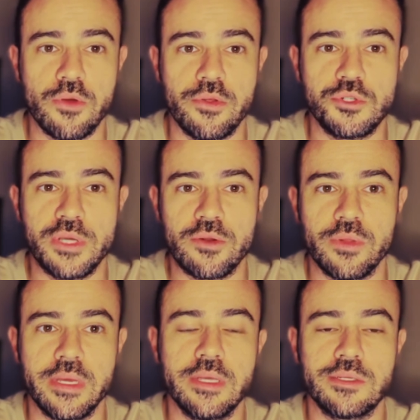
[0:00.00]
they'll
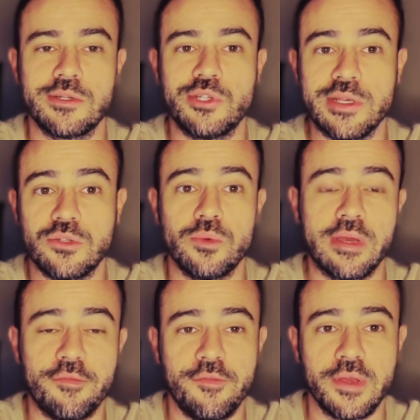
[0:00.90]
generally suggest doing
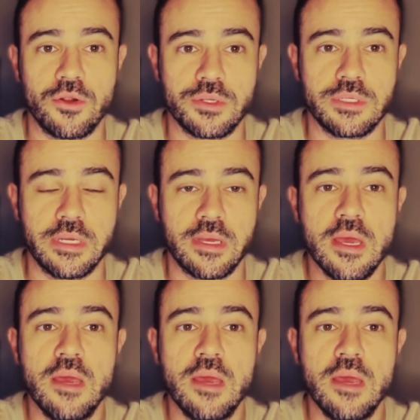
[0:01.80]
a finger stick